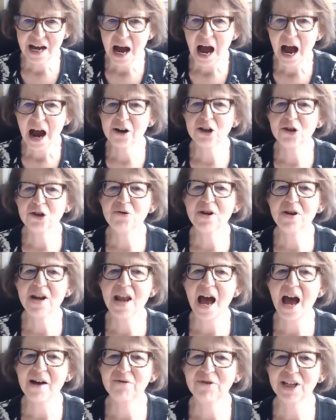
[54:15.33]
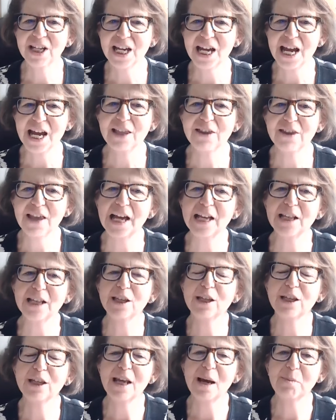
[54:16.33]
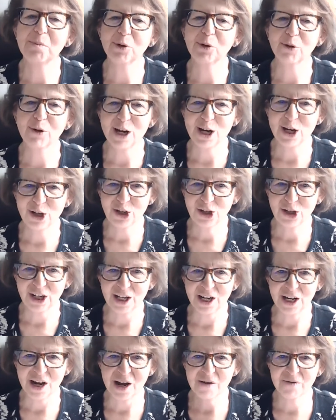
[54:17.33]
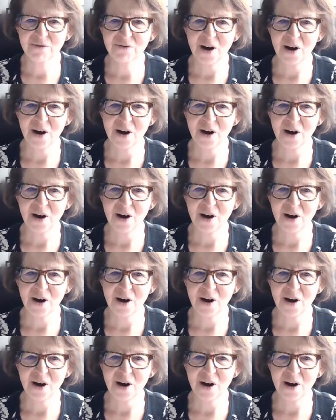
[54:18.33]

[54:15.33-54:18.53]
how do you navigate that separation